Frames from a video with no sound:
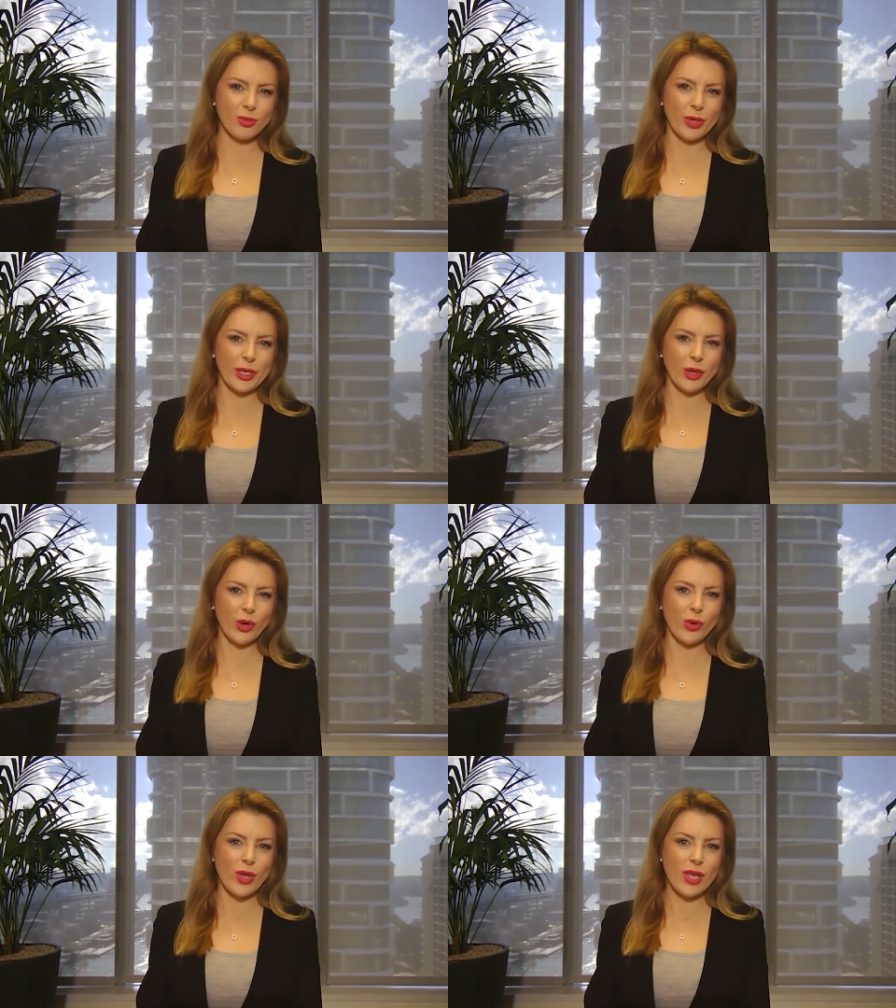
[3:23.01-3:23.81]
We
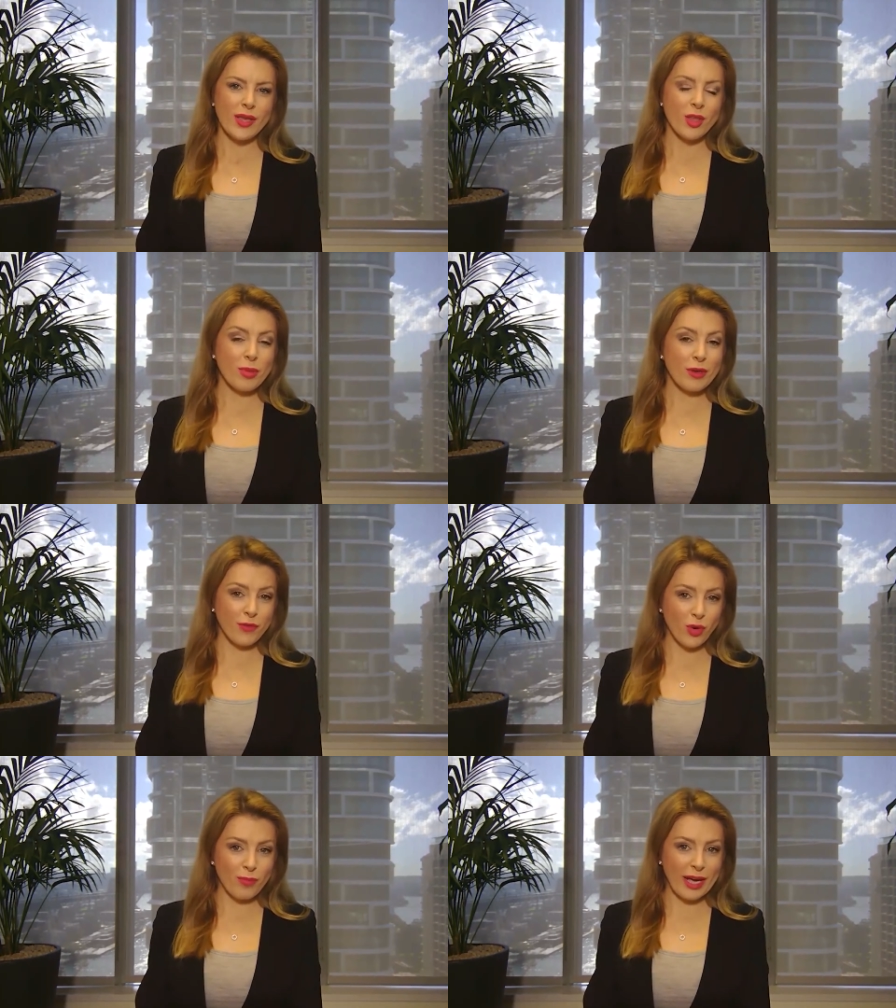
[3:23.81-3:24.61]
know the big
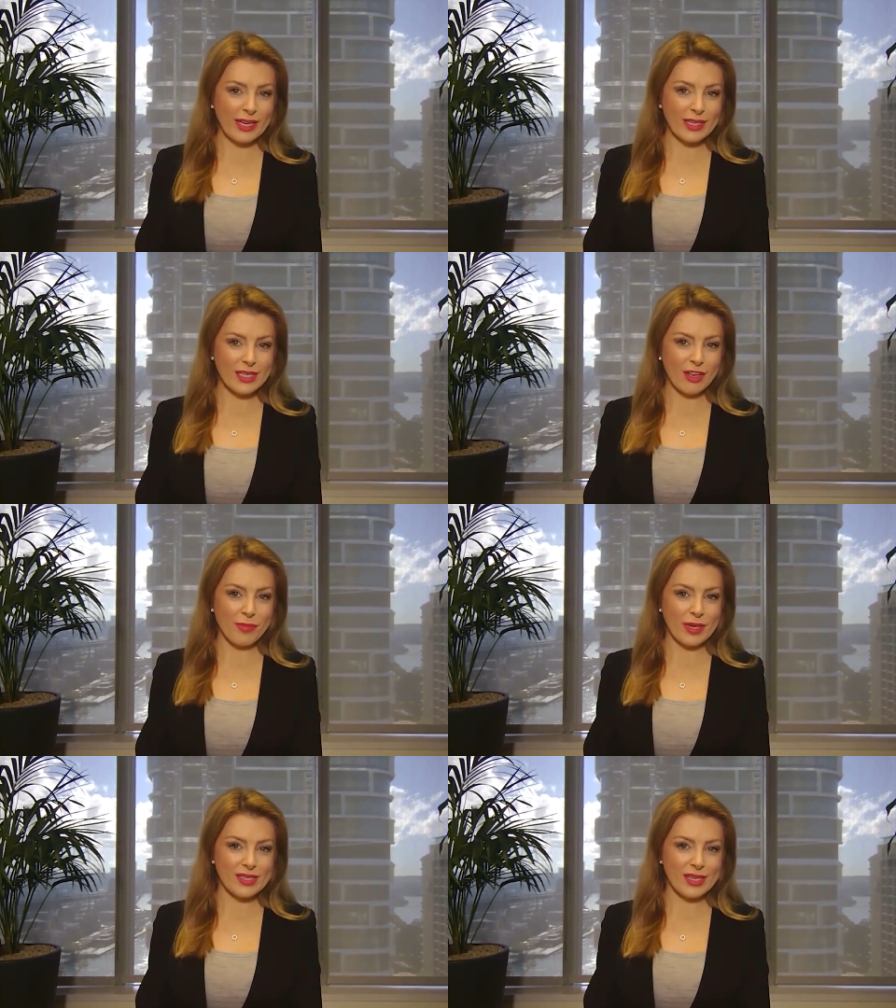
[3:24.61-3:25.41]
four banks have
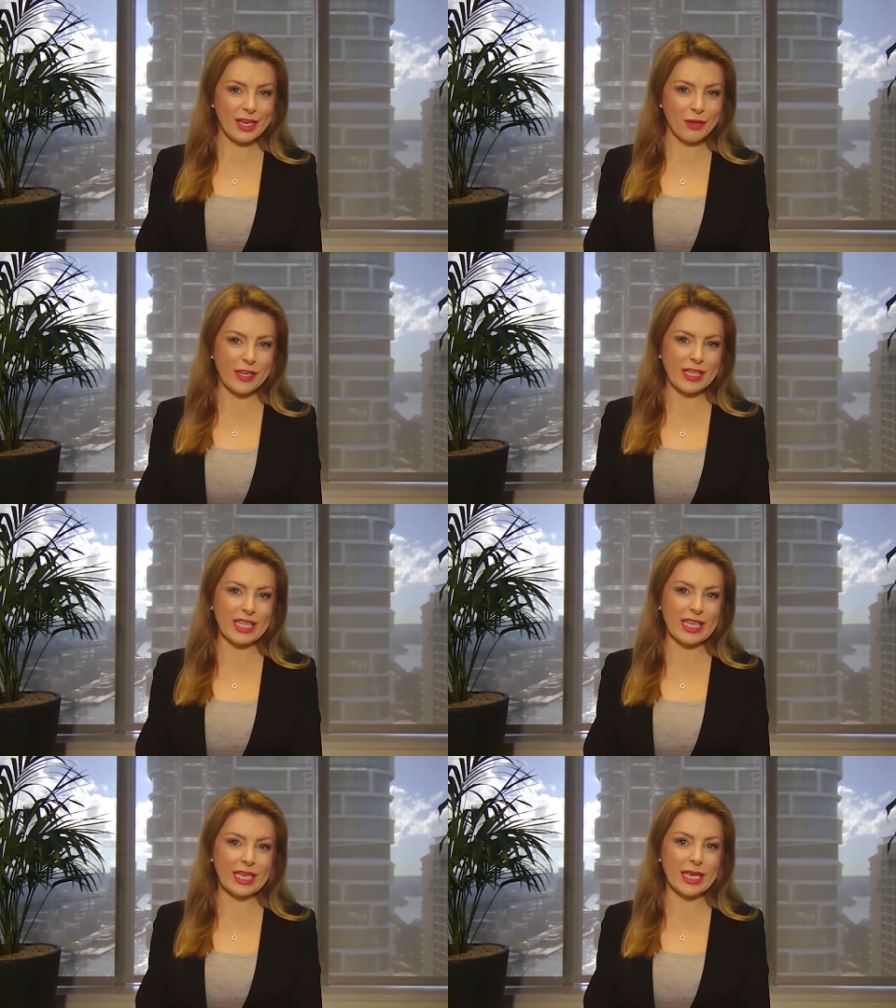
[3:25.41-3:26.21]
been
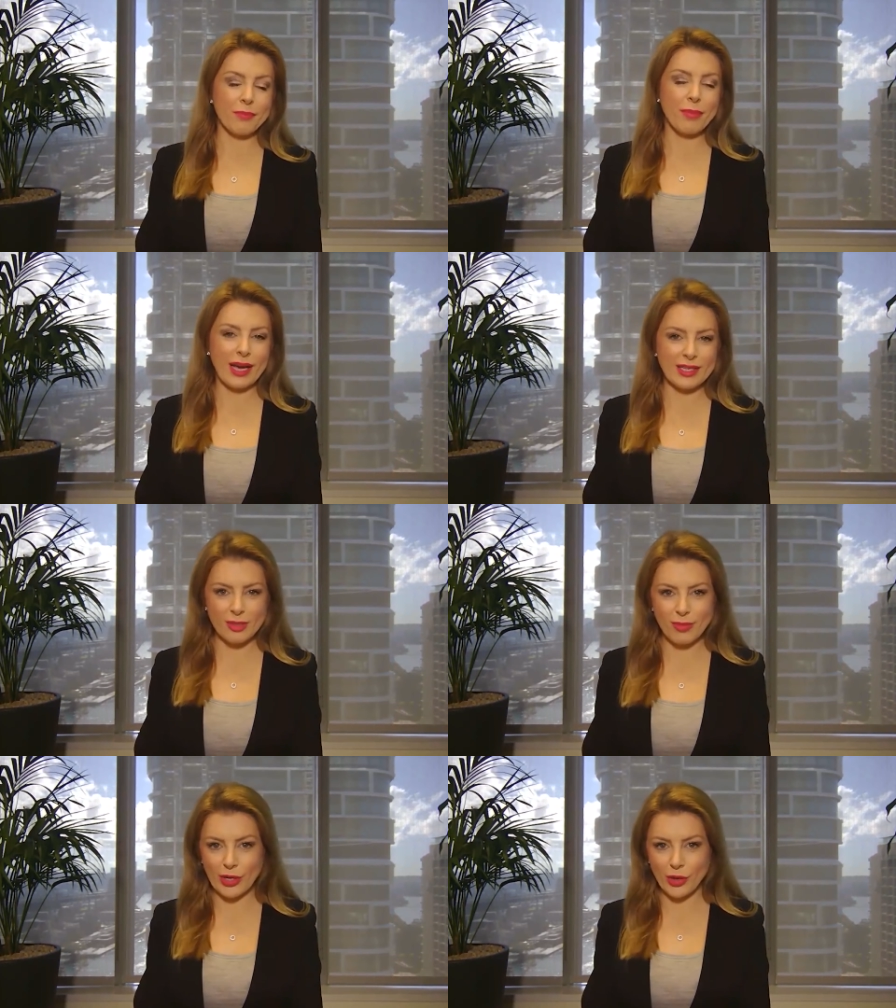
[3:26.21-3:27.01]
significantly
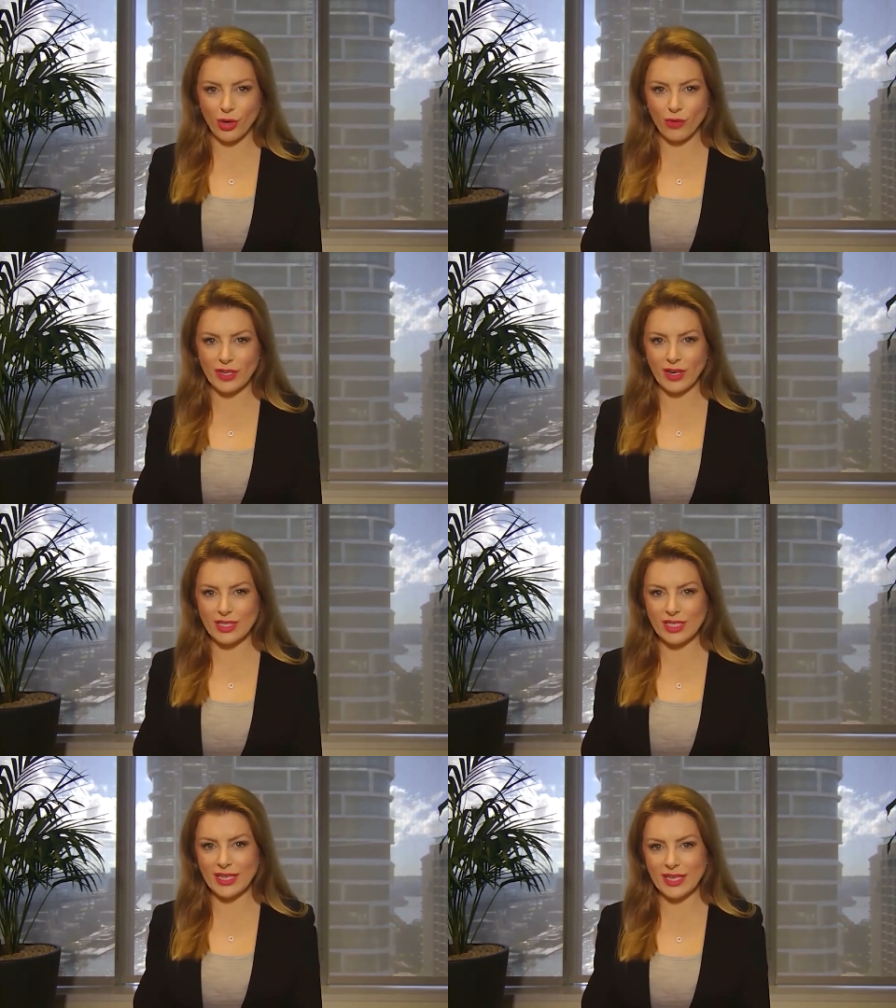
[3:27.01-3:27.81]
impacted by
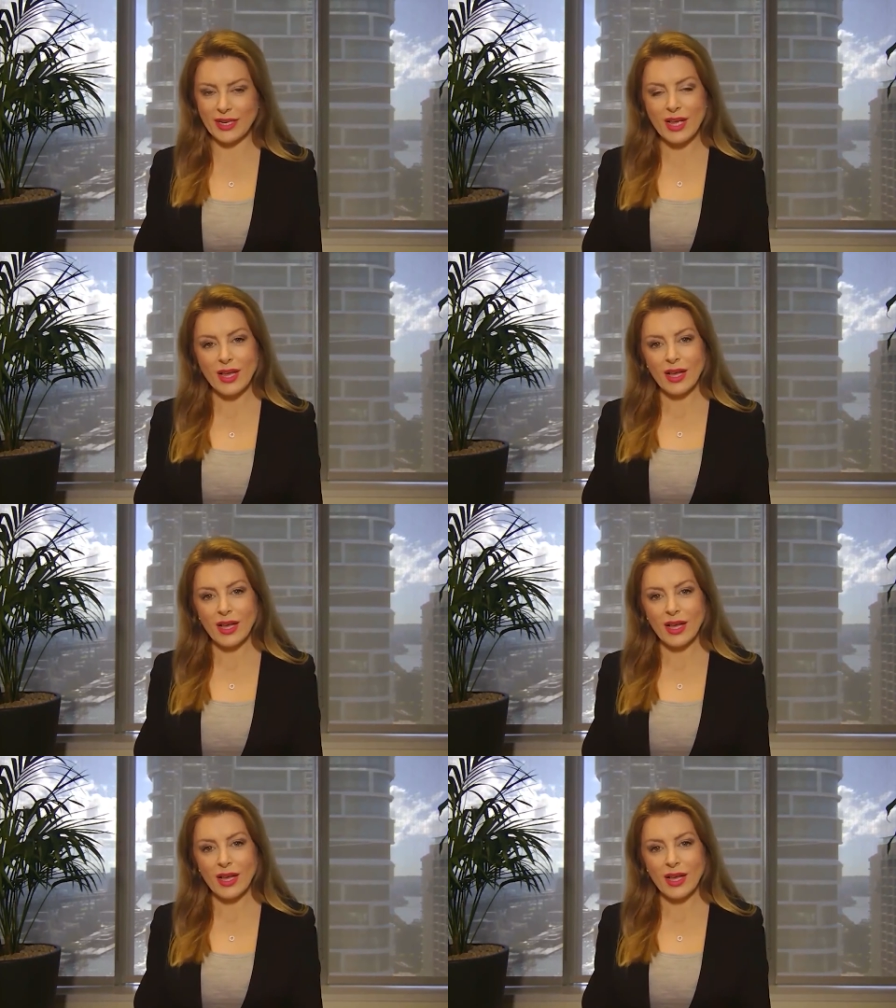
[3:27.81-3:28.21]
COVID-19,